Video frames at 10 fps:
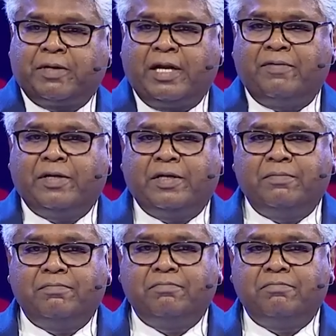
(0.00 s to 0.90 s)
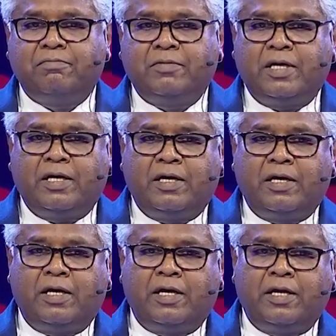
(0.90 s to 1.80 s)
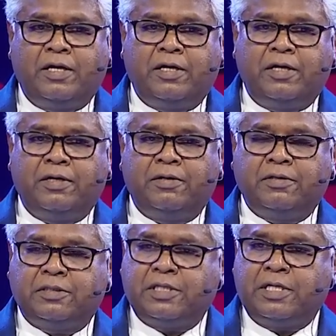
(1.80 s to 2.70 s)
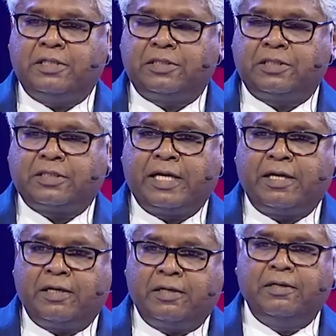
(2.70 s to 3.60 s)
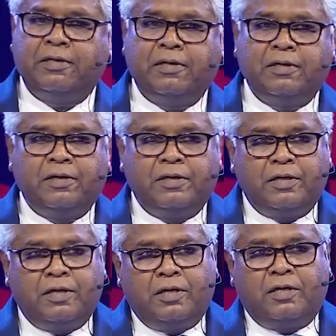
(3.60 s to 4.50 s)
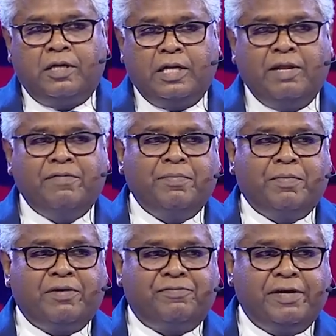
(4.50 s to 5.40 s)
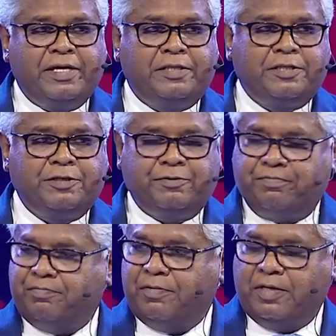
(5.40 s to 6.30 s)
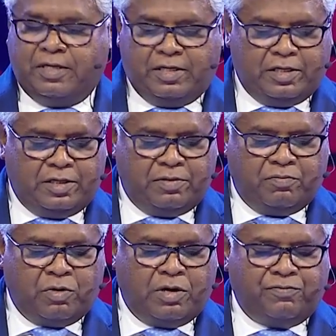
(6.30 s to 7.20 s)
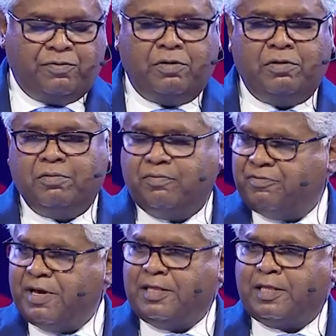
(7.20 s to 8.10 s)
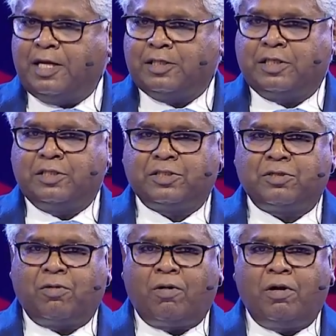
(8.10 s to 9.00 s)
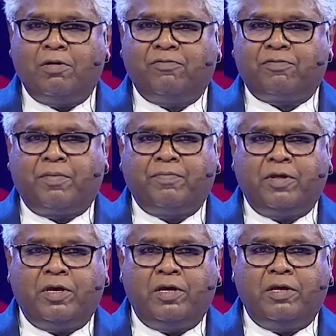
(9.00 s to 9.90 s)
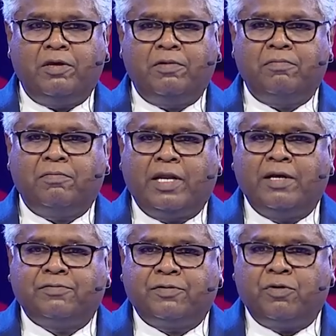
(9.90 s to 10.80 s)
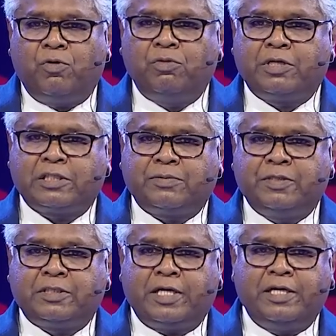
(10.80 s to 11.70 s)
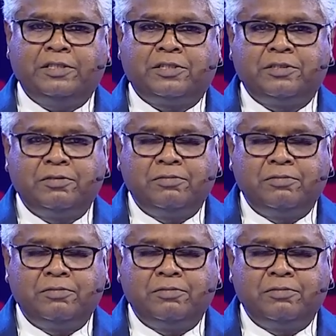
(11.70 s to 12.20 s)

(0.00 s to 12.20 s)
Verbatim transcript: eleven, and uh, the series is titled Living by Faith. Wonderful faith lessons drawn from the lives of the Old Testament saints.